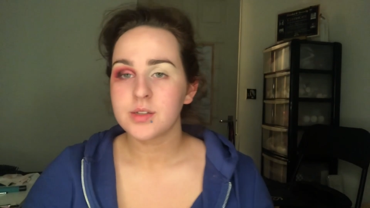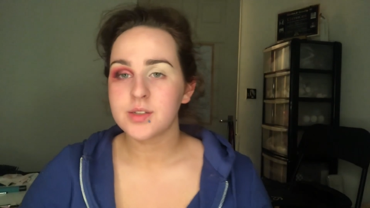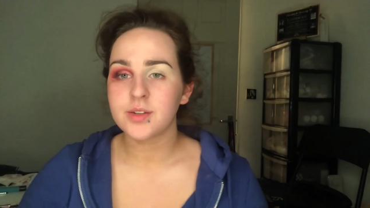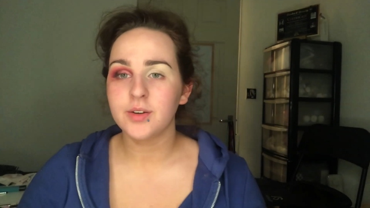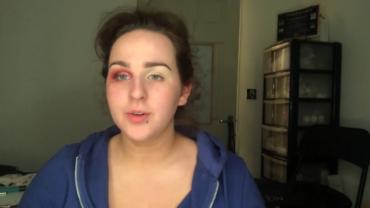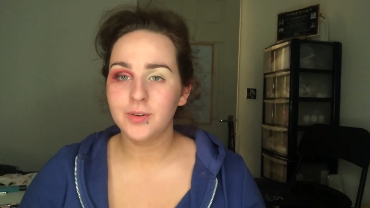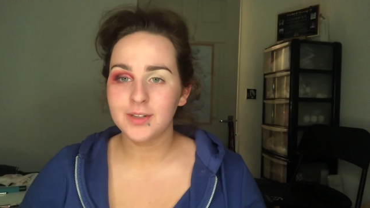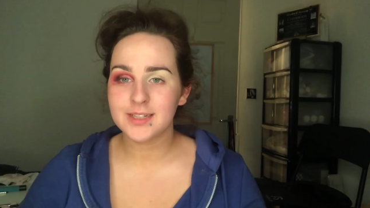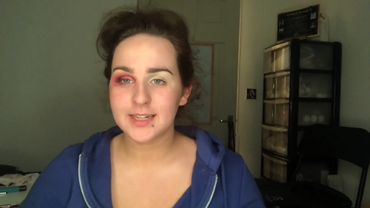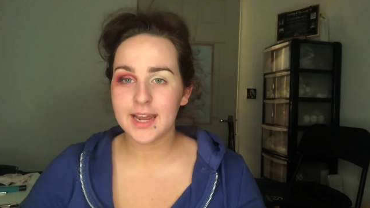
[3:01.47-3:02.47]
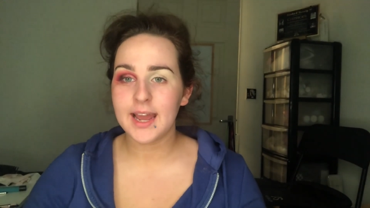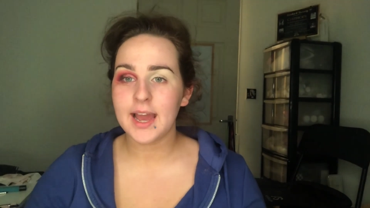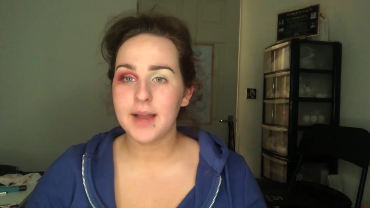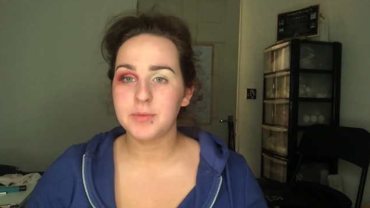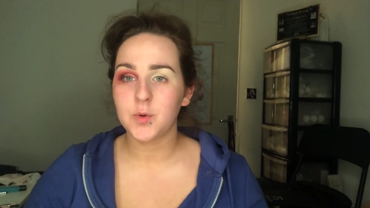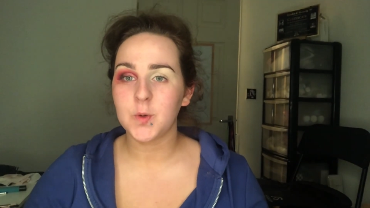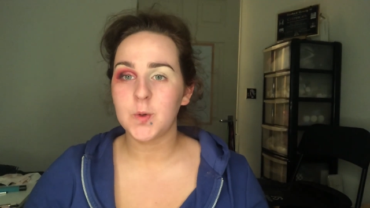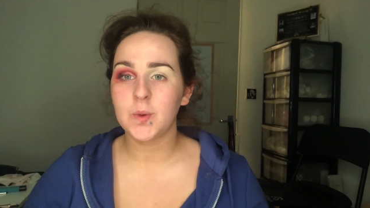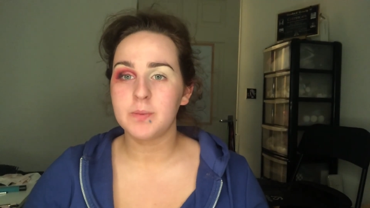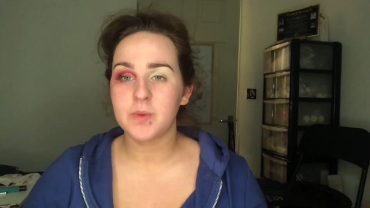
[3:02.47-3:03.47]
so today I'm going to
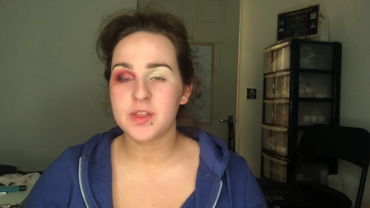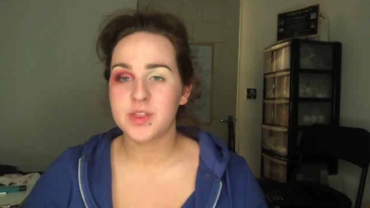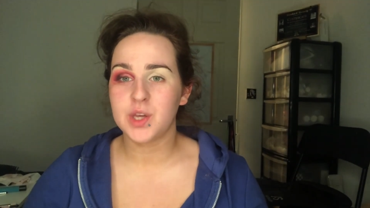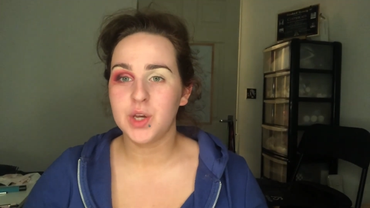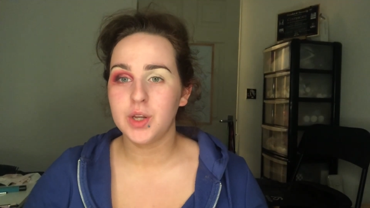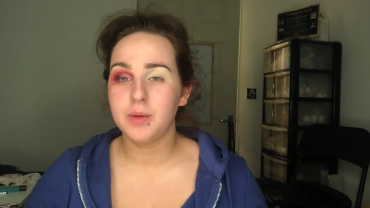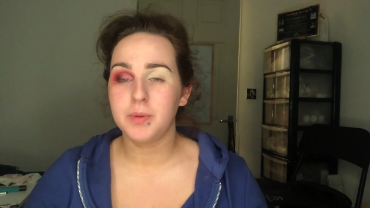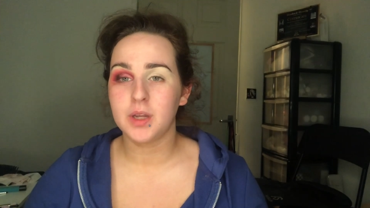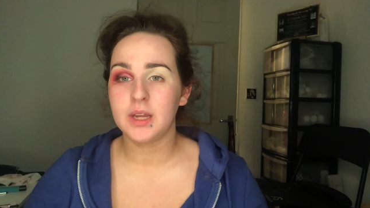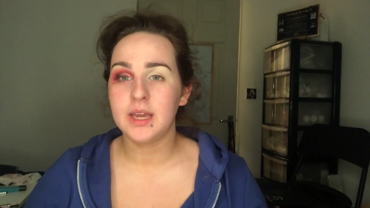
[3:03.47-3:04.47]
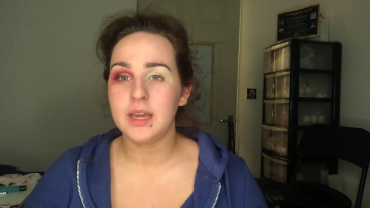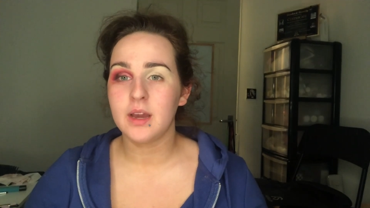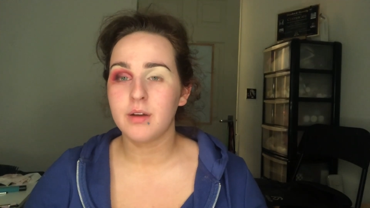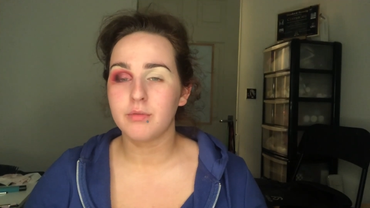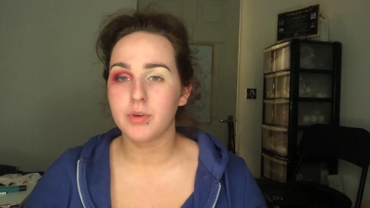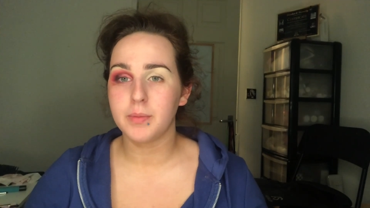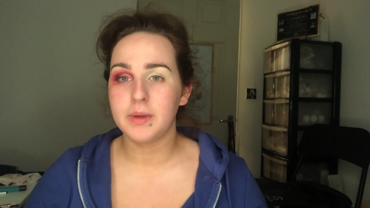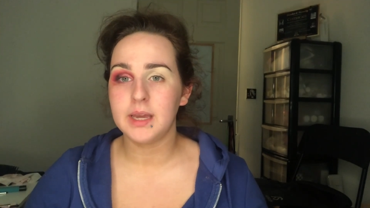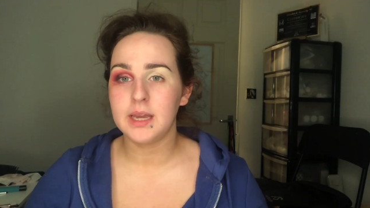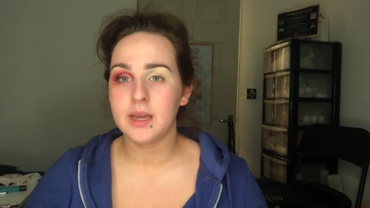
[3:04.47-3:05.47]
go in with the Huda Beauty
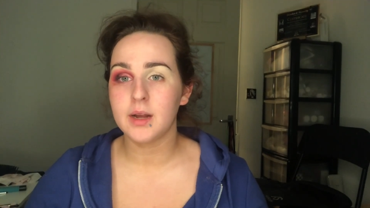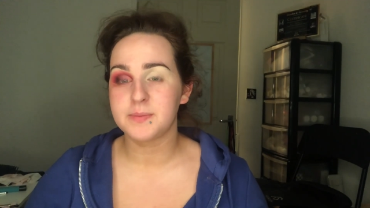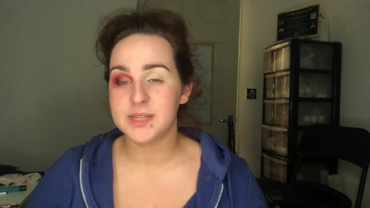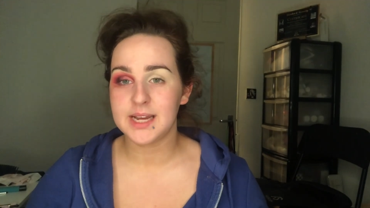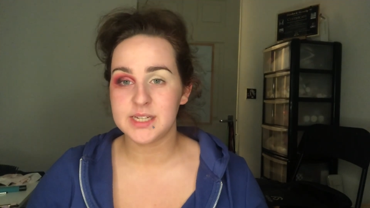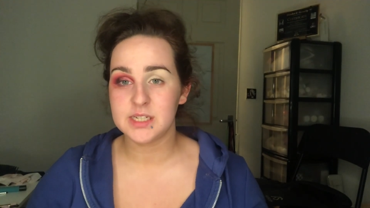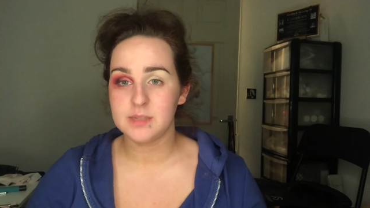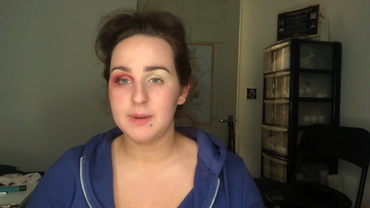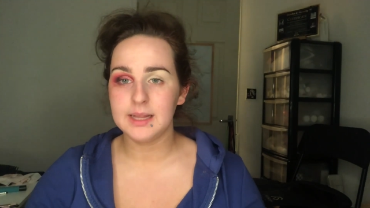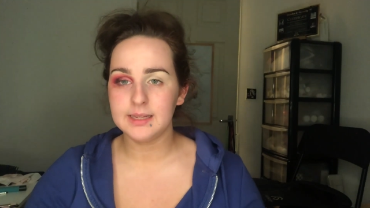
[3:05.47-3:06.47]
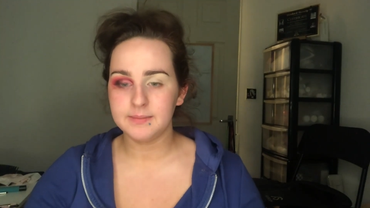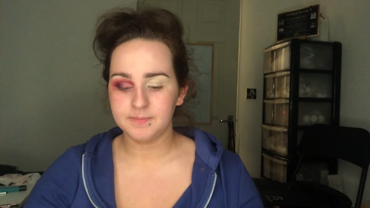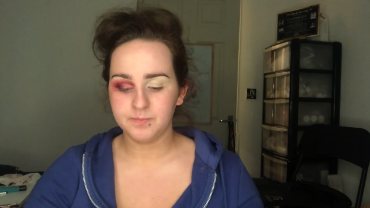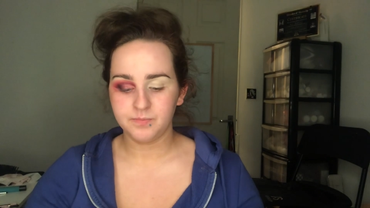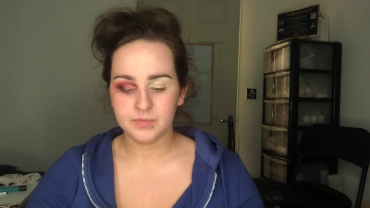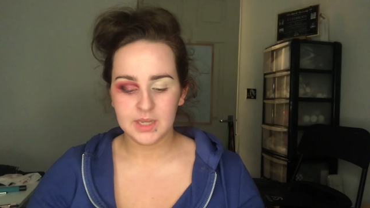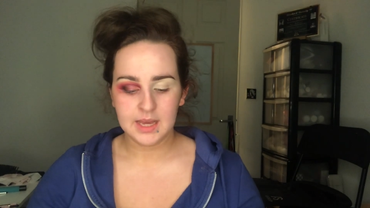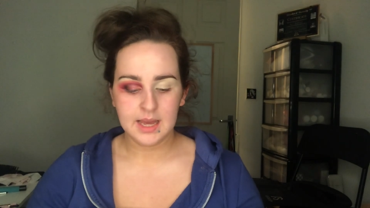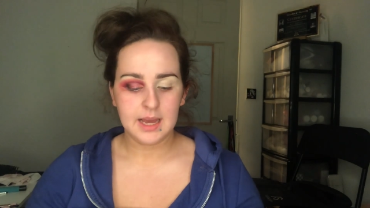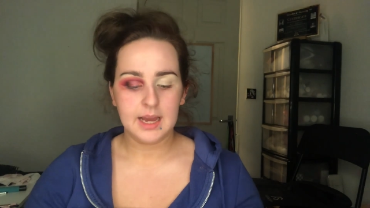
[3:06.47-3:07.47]
Ruby Obsessions palette,
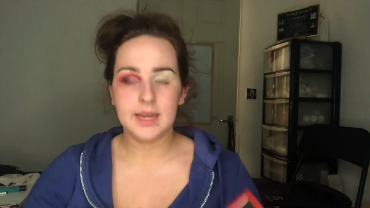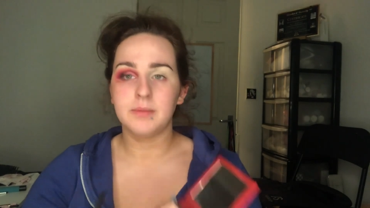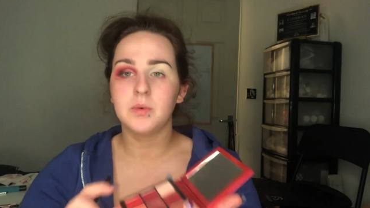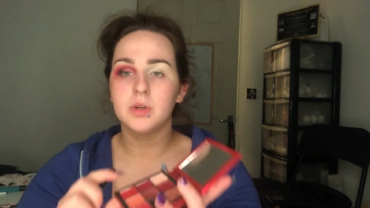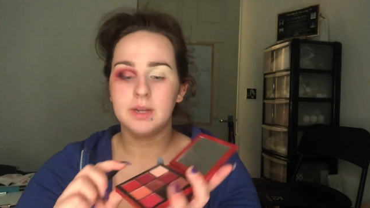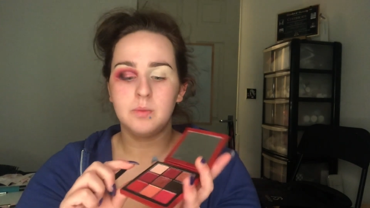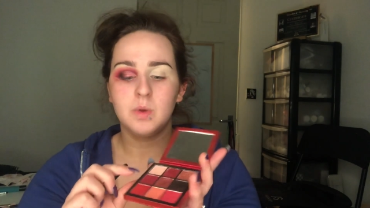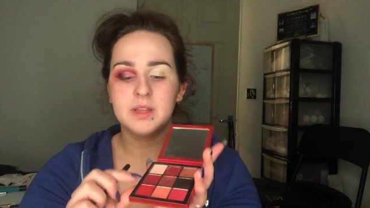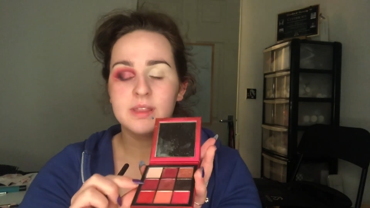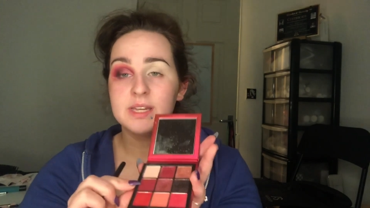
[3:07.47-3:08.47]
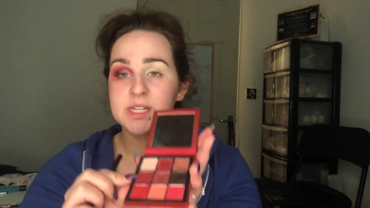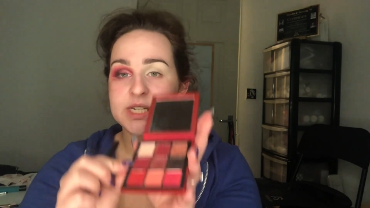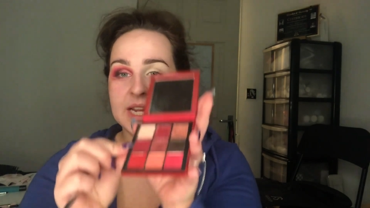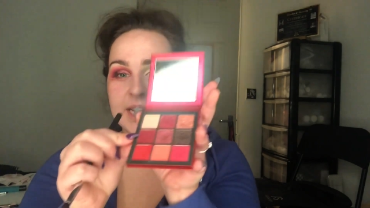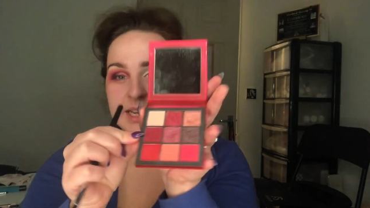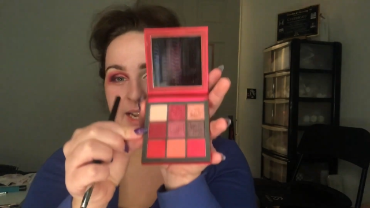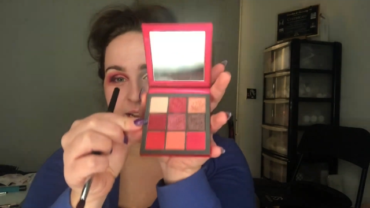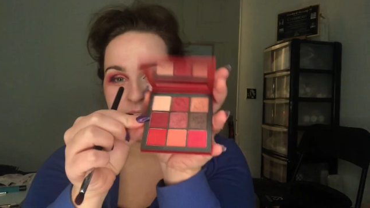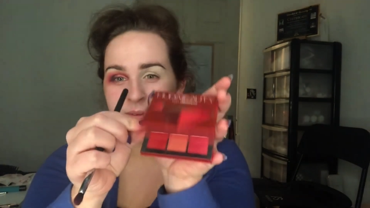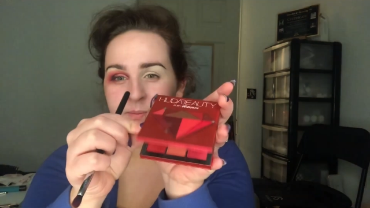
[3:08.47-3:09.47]
and I'm going in with this shade
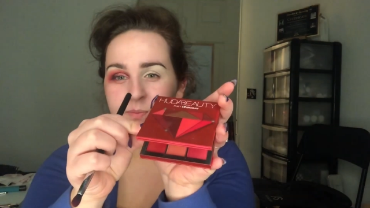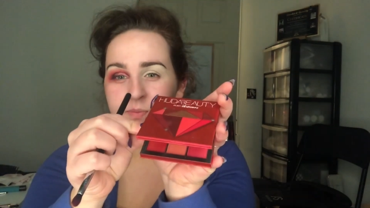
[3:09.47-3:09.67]
here,